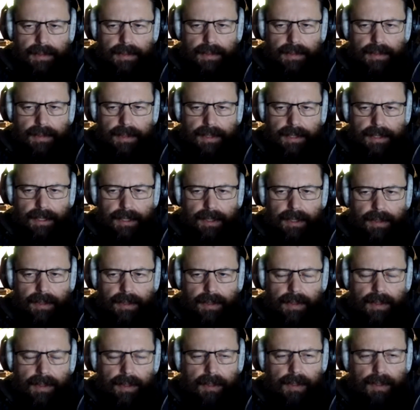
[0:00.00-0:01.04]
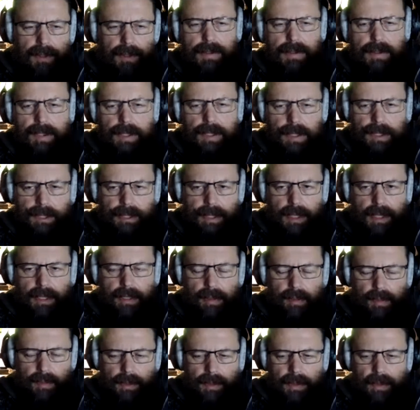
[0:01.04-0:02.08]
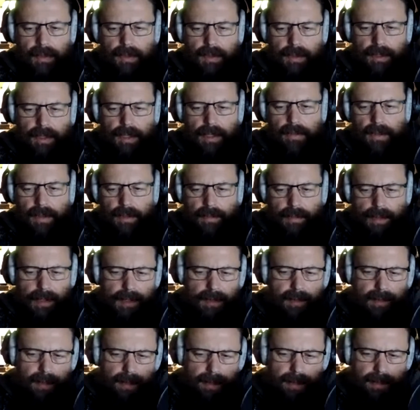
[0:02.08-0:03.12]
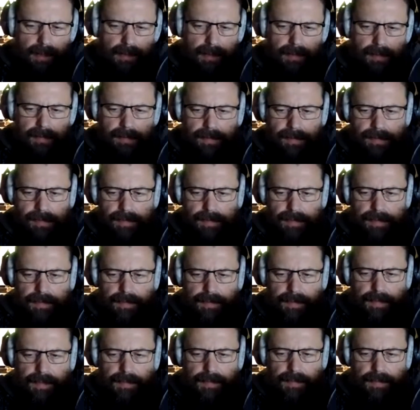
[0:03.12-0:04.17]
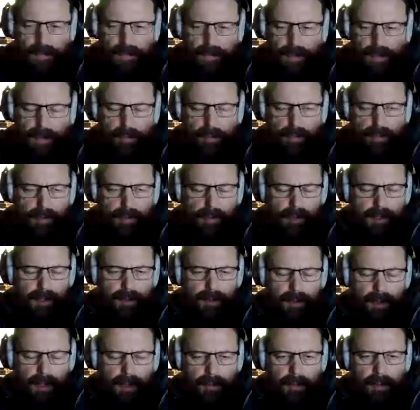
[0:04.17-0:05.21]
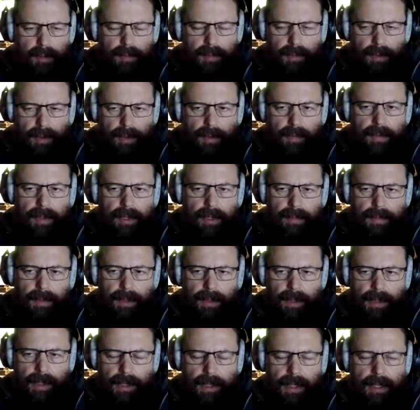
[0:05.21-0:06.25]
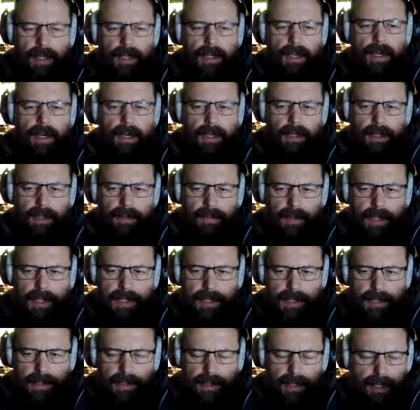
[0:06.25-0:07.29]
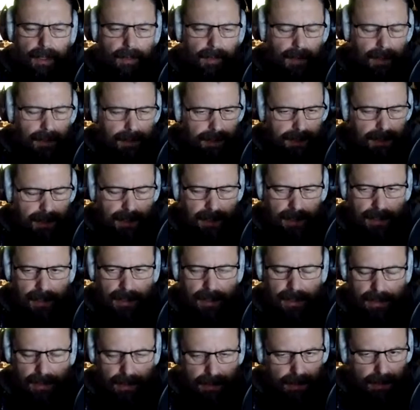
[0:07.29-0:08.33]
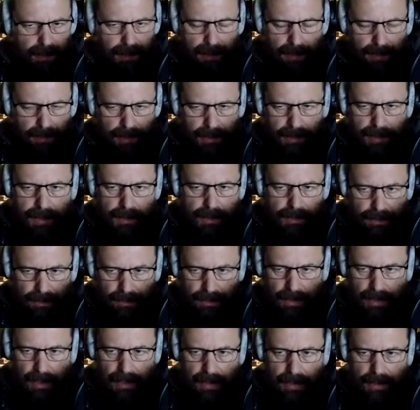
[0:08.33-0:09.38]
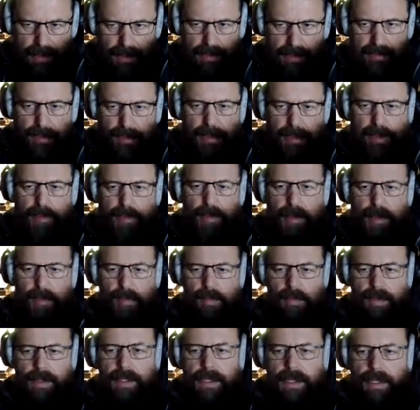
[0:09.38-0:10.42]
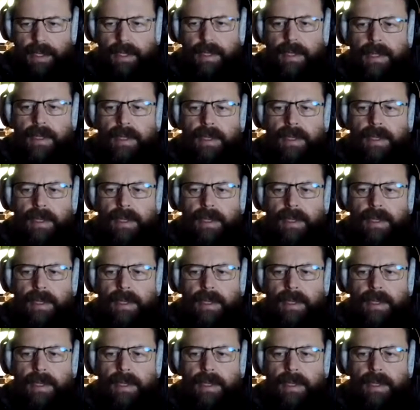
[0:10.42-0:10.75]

So you're losing that opportunity of investment. Now, of course, you would have to borrow that money and invest it. I'm not saying anyone should do that. That's very, very risky.